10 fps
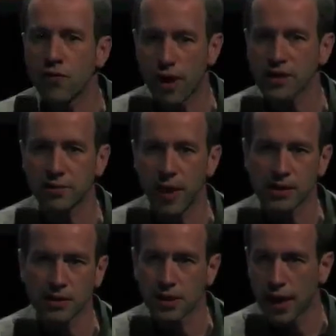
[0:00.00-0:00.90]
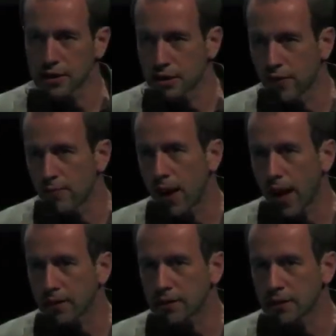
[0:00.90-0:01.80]
overestimated the negative
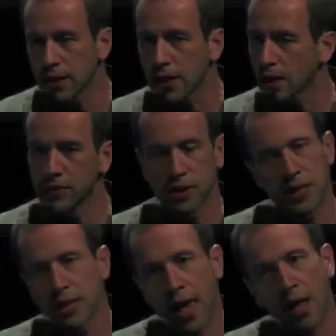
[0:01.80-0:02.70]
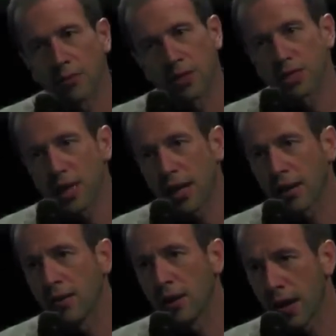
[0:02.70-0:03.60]
impacts. In other words, it didn't help just
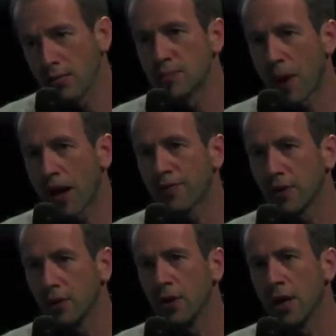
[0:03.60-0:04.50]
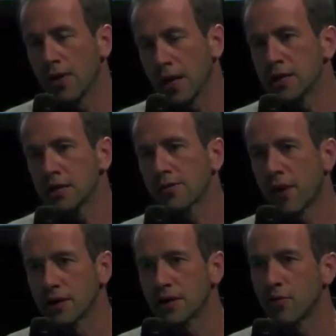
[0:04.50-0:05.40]
saying it was bad for you. They needed to
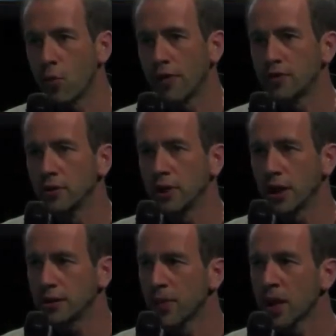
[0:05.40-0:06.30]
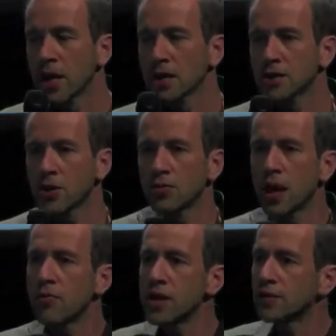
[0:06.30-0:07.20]
find a different way of doing it. So
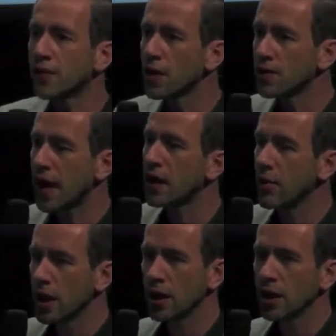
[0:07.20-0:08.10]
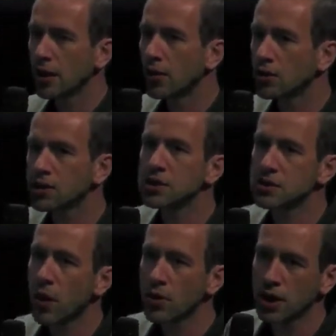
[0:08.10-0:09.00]
they redefined the enemy not as
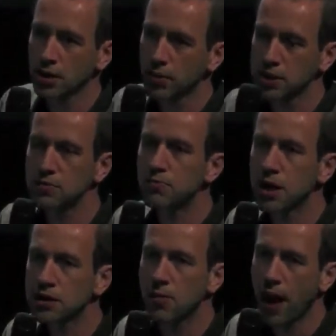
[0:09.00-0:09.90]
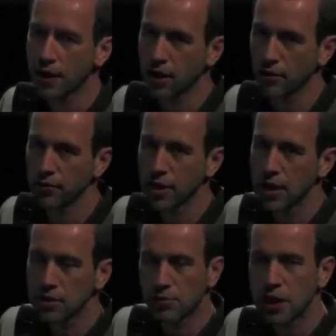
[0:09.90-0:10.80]
smoking, but as big tobacco.
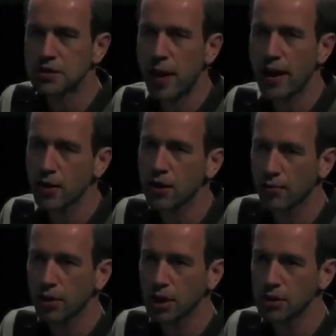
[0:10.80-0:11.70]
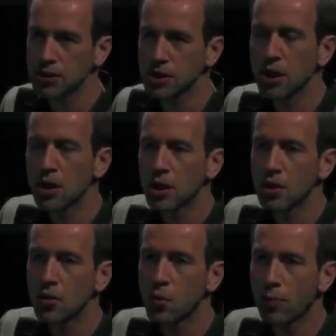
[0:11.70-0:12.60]
The big tobacco companies
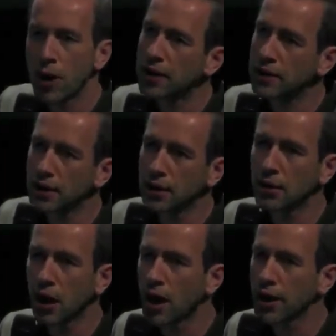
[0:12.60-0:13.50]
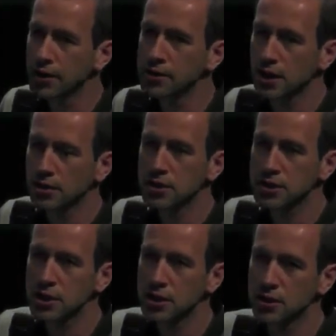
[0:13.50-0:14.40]
who were peddling lies and
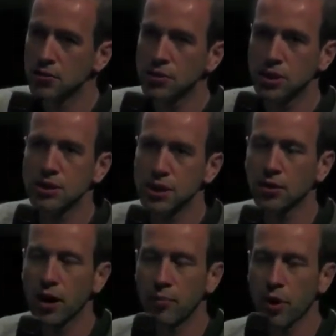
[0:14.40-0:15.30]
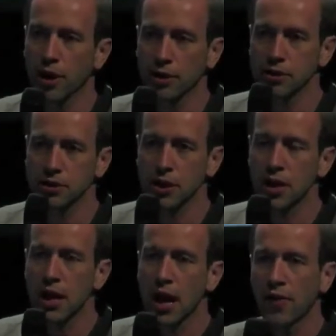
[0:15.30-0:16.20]
deceit in order to sell their products.
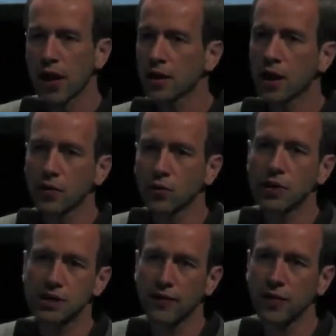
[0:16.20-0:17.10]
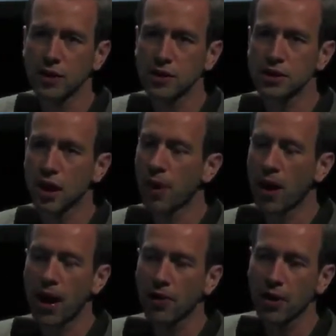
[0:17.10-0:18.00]
And they uncovered all this evidence
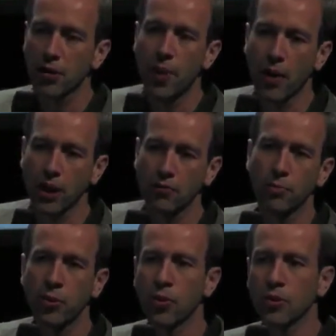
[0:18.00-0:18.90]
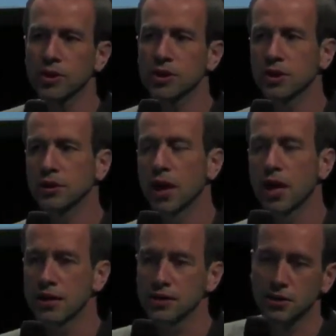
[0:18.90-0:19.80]
about how they were burying reports and
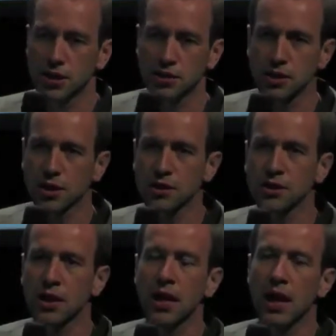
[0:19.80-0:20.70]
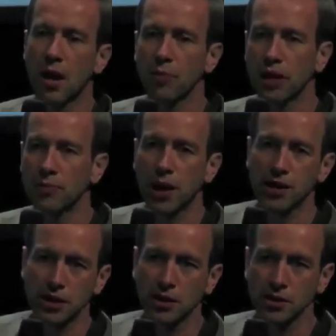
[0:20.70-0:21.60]
hiding statistics and
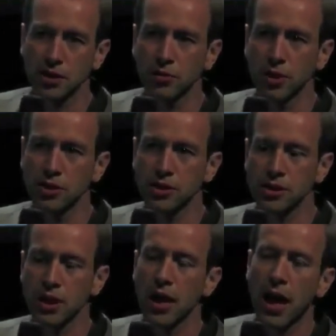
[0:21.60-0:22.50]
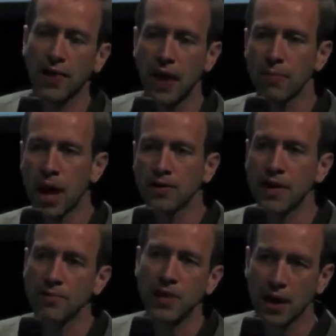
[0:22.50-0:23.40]
manipulating consumers, and they made
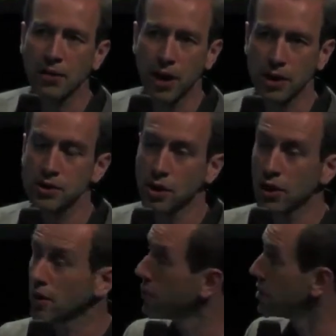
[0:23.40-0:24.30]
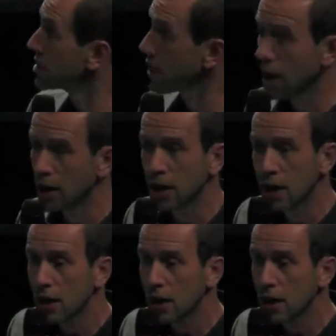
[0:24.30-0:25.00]
them the enemy. So in other words, they